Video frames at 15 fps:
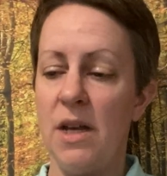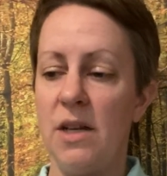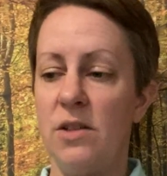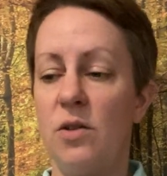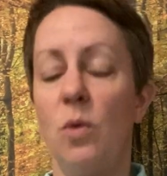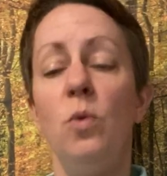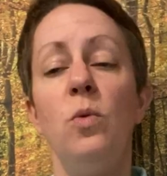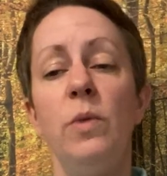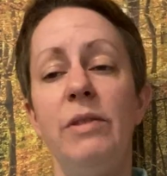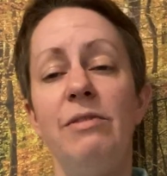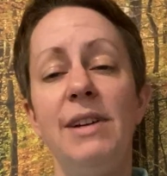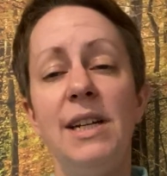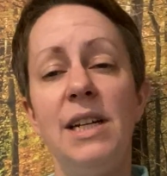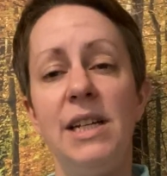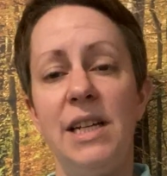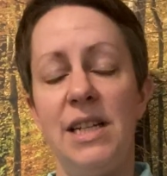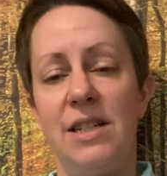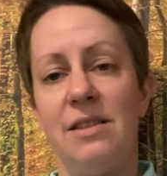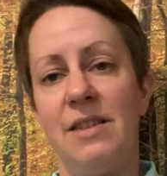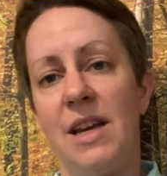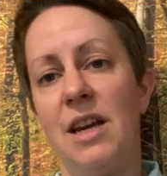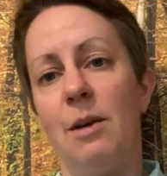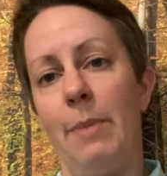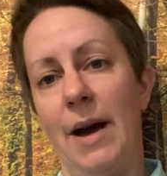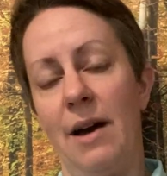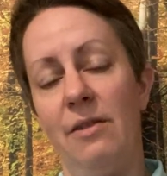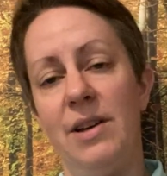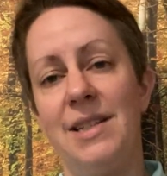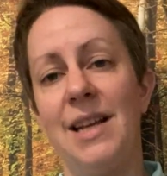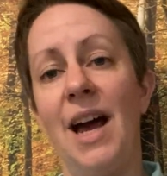So all we really need to think
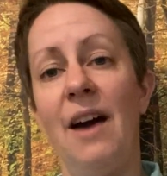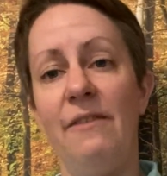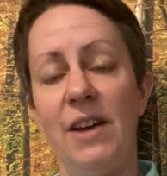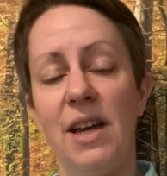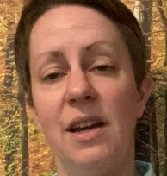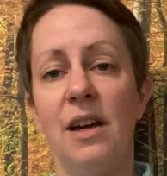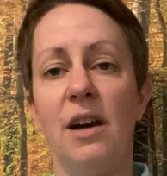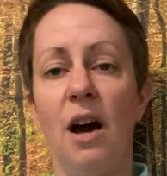about is having